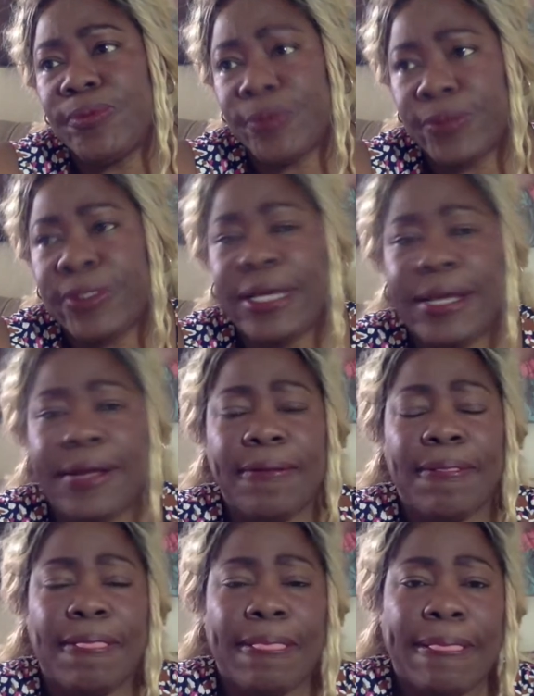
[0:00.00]
Okay.
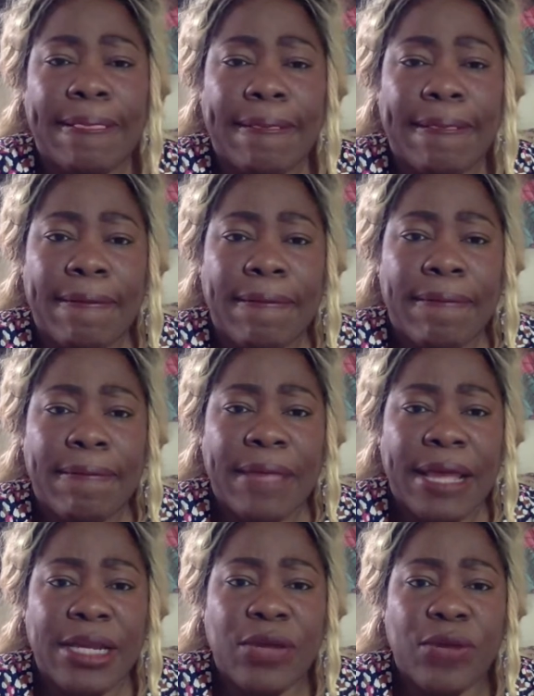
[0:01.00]

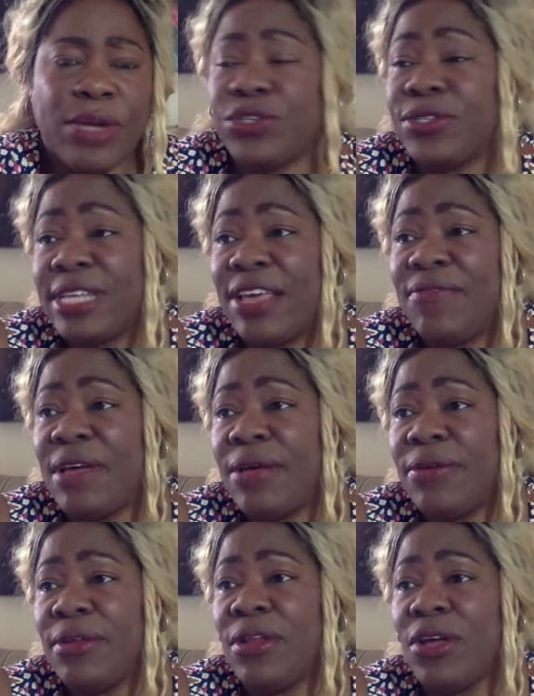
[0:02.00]
I know I just gave
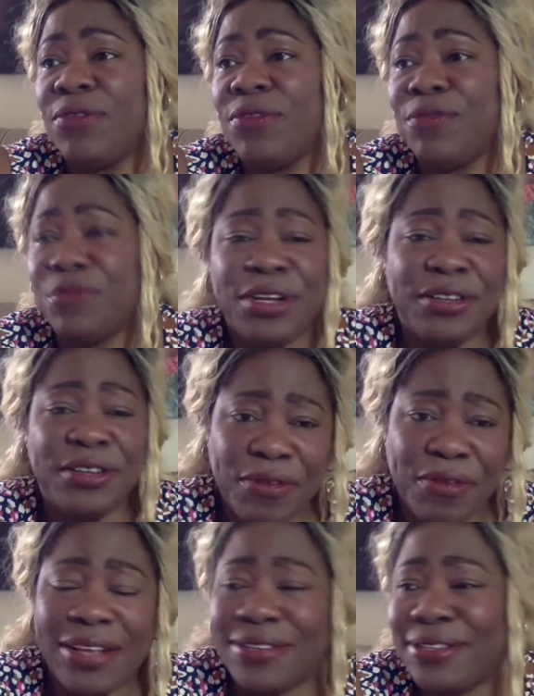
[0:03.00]
out a lot of free
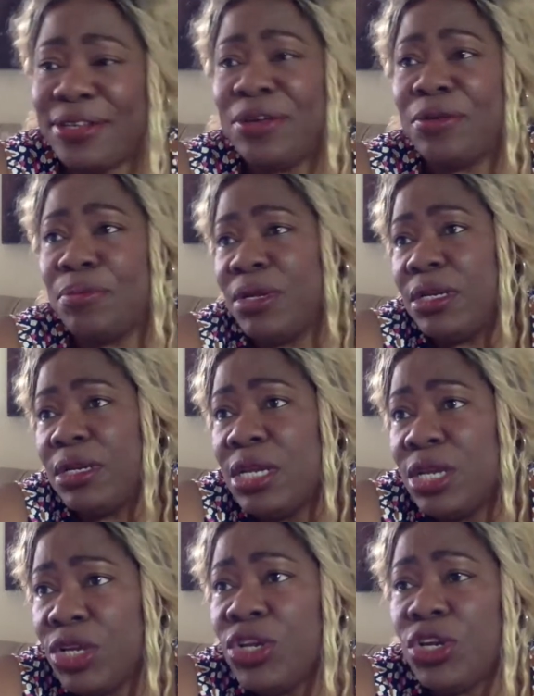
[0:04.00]
advice here, but
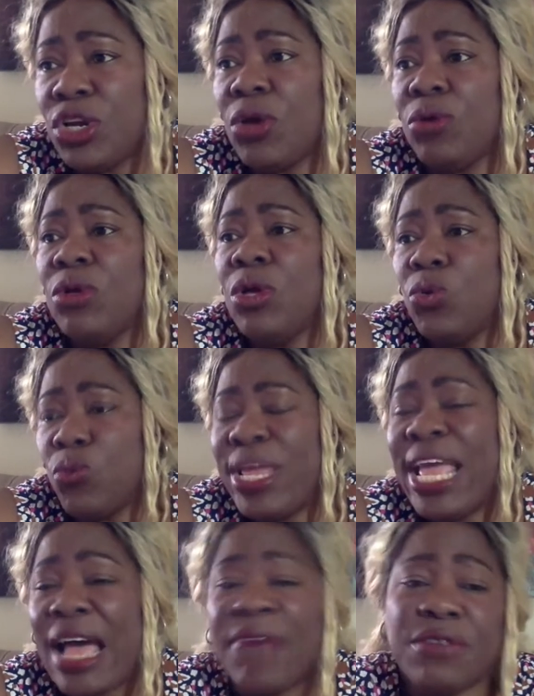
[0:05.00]
we
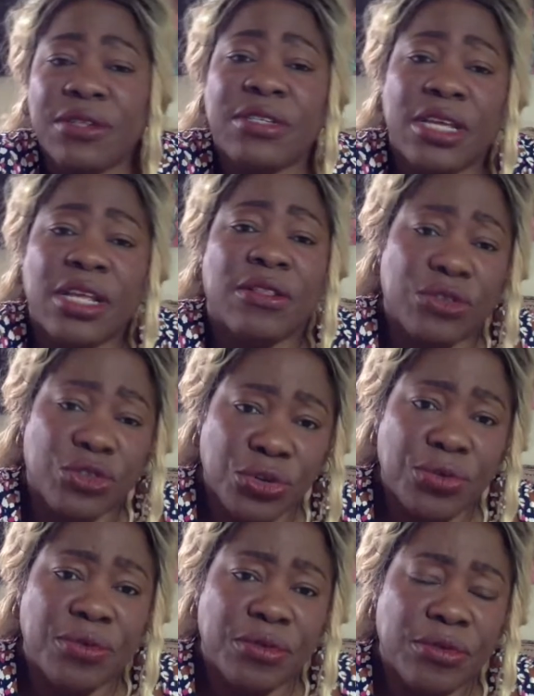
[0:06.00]
have to tell the
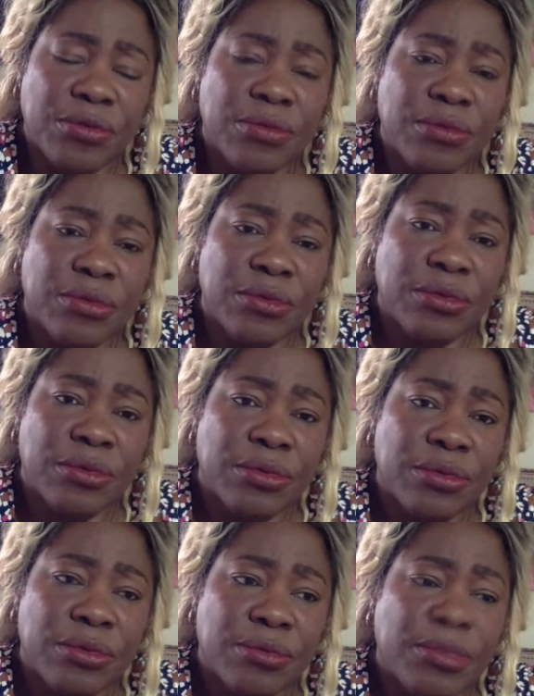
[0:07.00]
truth.
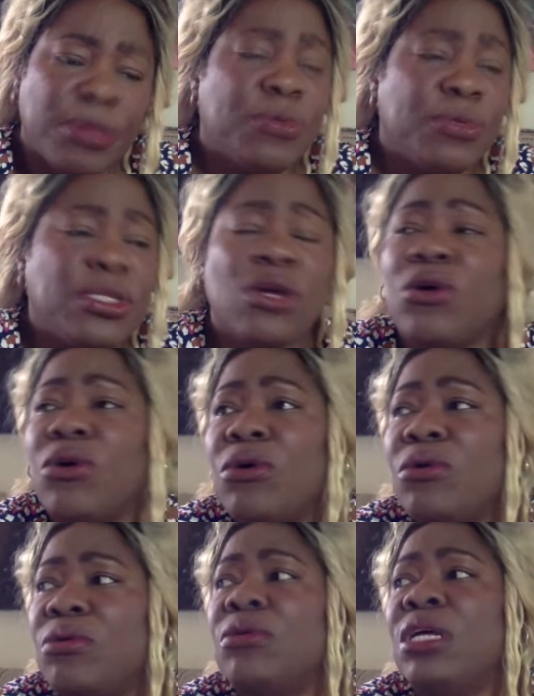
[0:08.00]
People say,
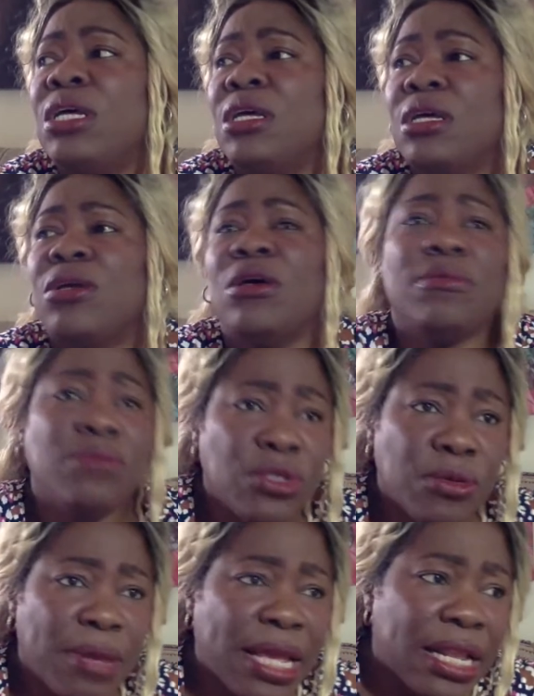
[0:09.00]
oh, come
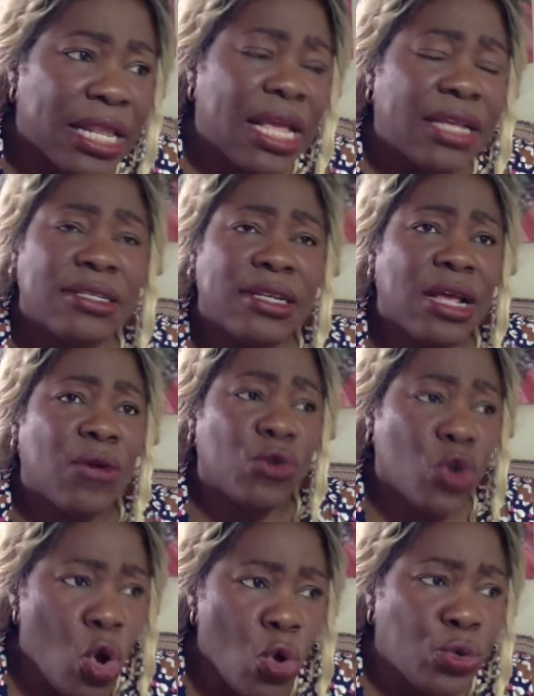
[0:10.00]
to my class and I'll
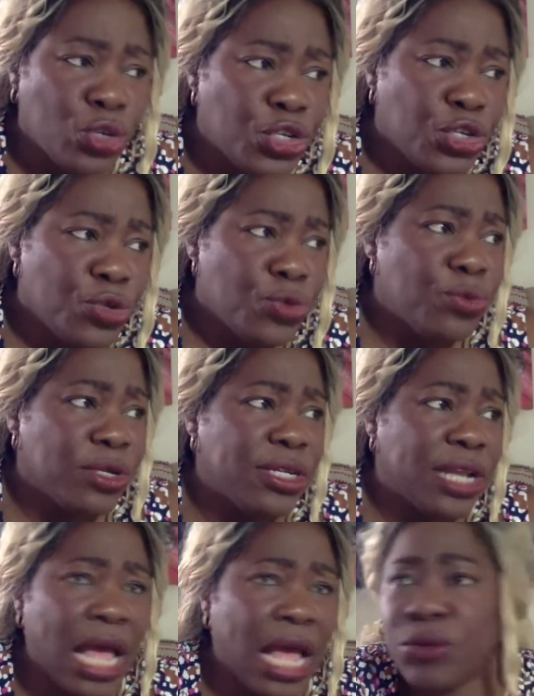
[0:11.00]
coach you on
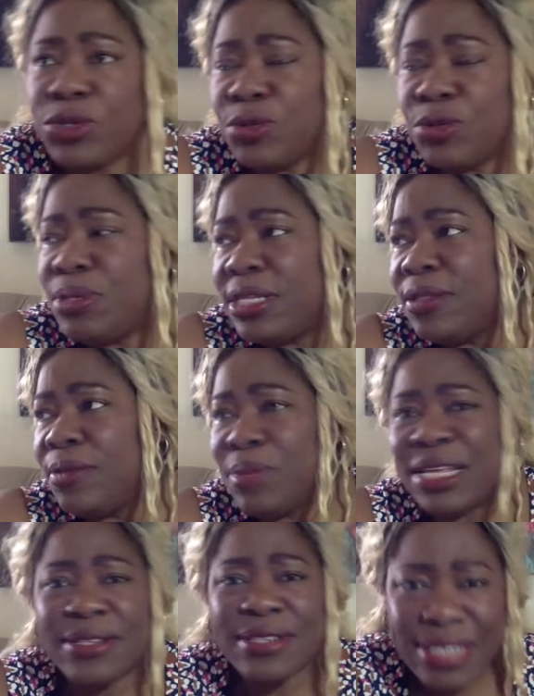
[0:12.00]
how to be the
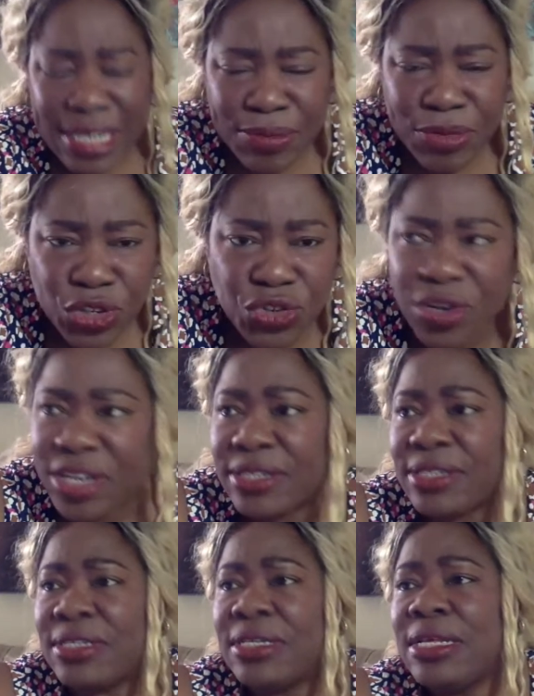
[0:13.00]
best
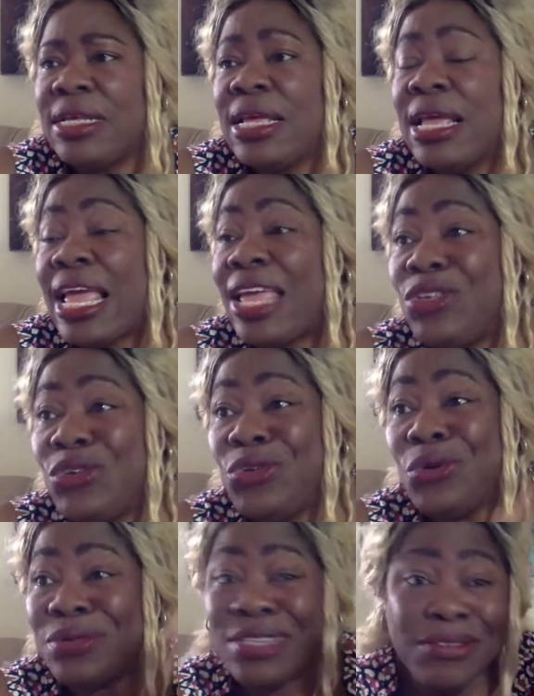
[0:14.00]
seamstress. And you
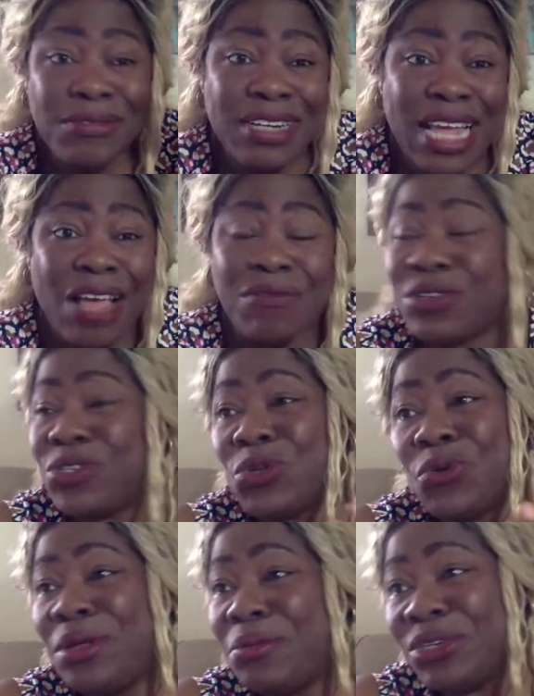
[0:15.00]
don't even have a
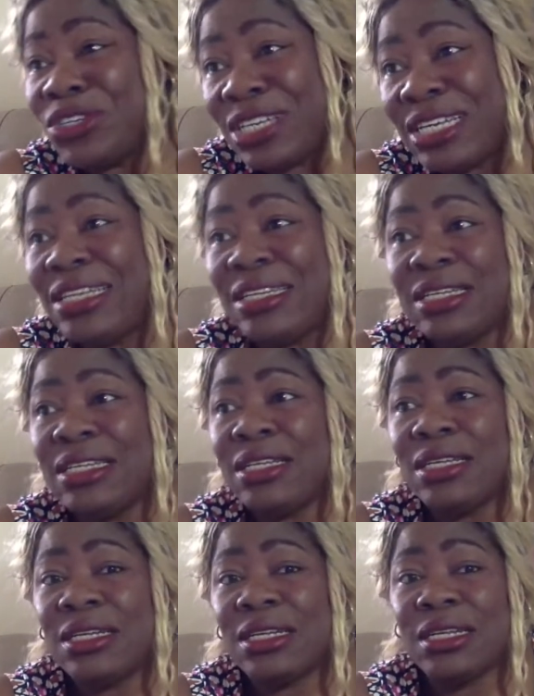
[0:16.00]
sewing machine.
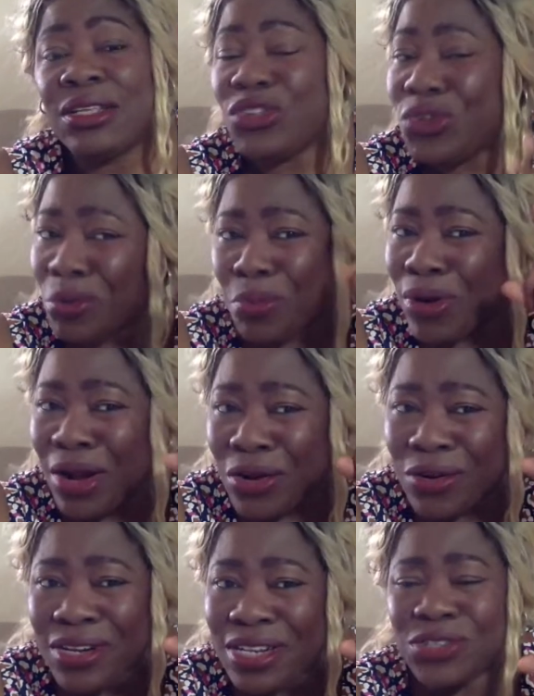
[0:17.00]
Your
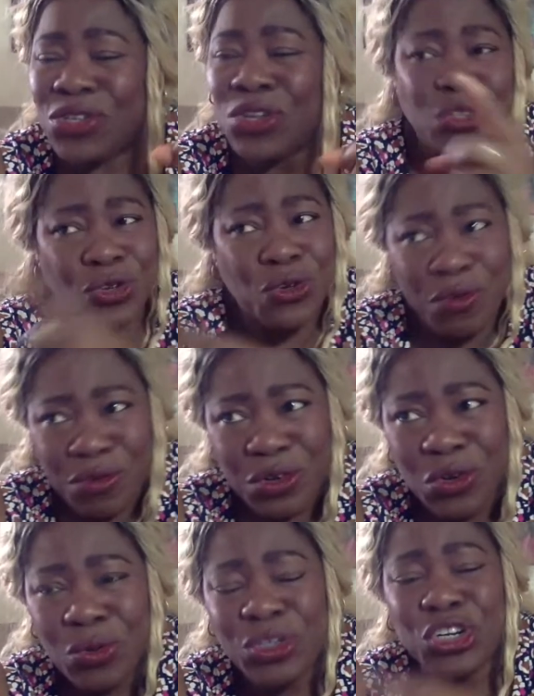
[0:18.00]
priority is not to go for
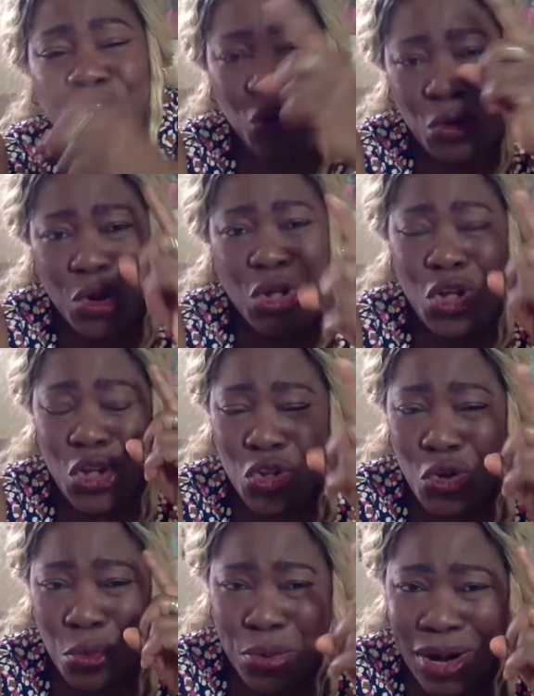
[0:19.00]
coaching.
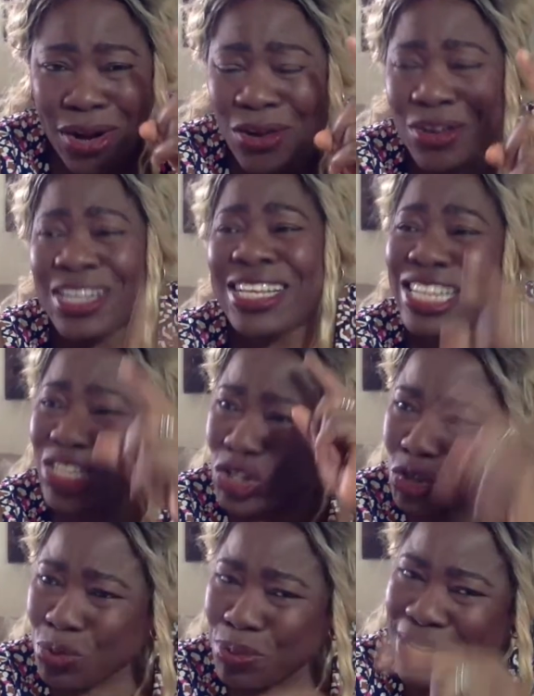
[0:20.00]
Your priority is
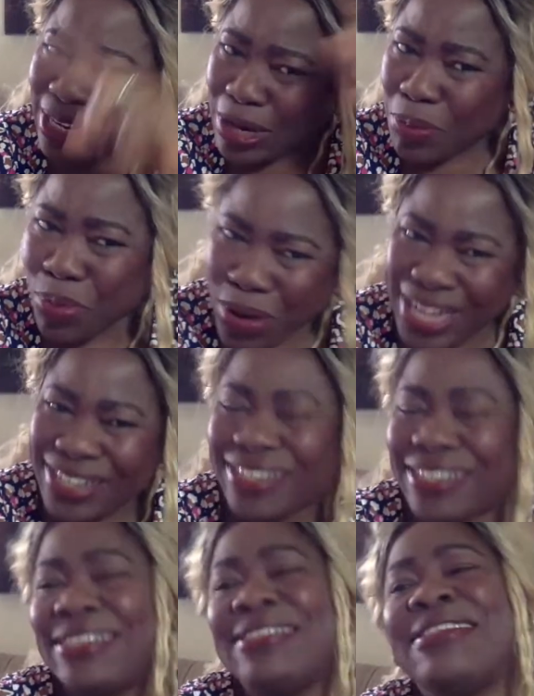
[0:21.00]
to be an
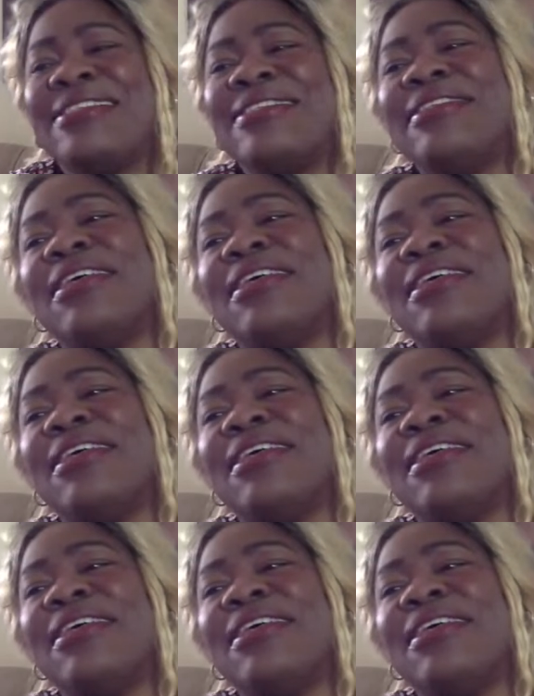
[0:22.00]
apprentice.